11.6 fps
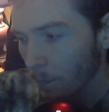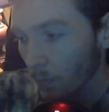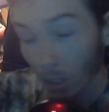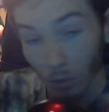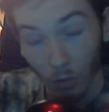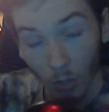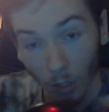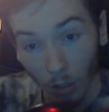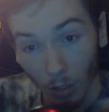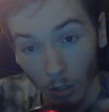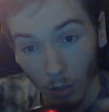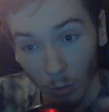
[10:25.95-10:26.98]
And she started
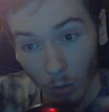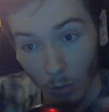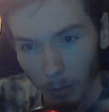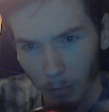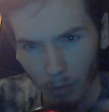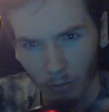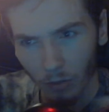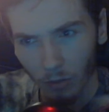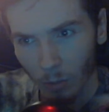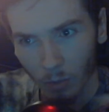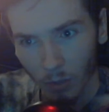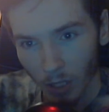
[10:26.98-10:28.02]
crawling towards me, but for some
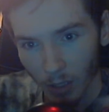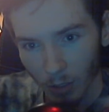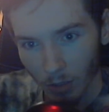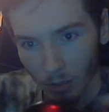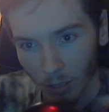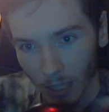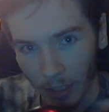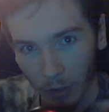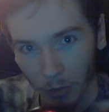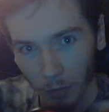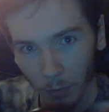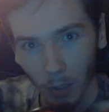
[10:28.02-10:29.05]
reason I
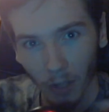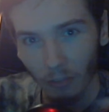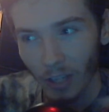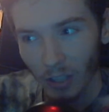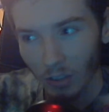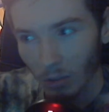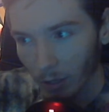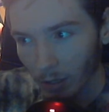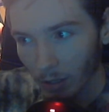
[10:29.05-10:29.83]
couldn't put a face to it.